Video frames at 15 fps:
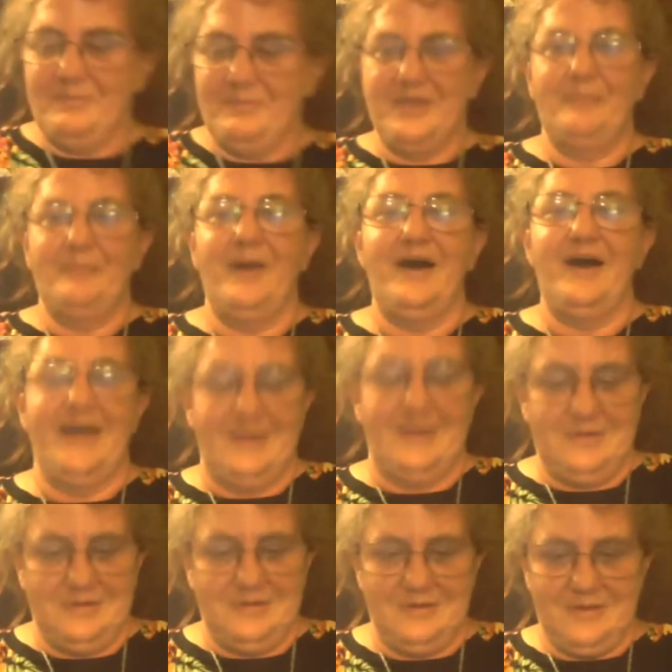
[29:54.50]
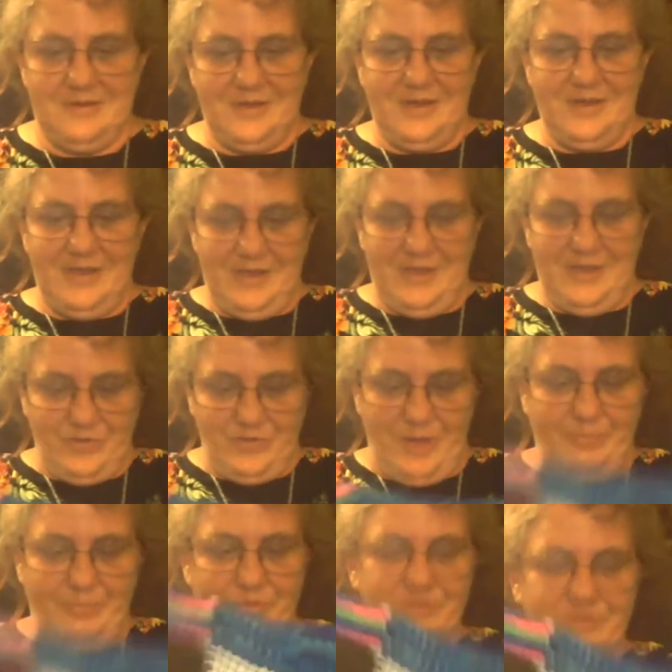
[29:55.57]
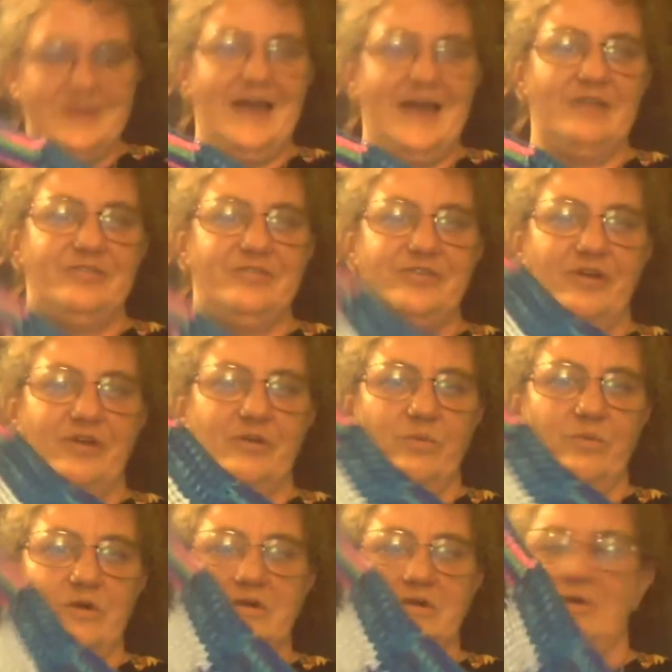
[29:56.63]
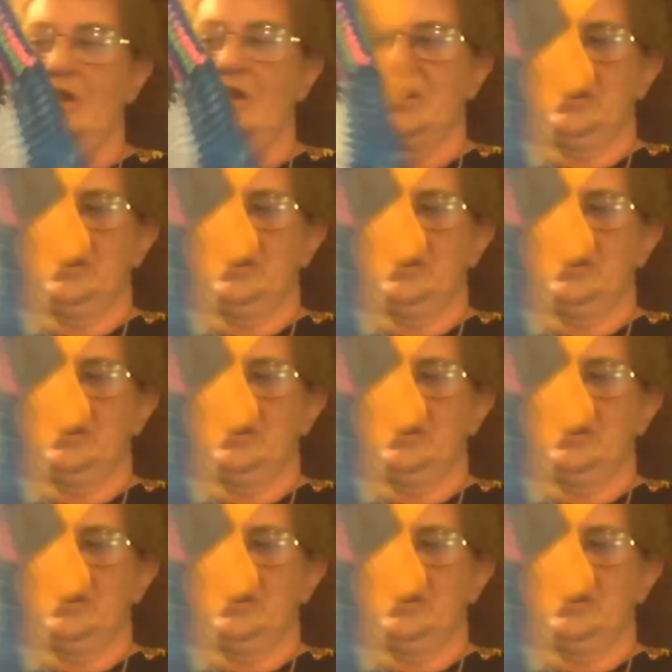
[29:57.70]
me of mine, so I pulled it out and started working on it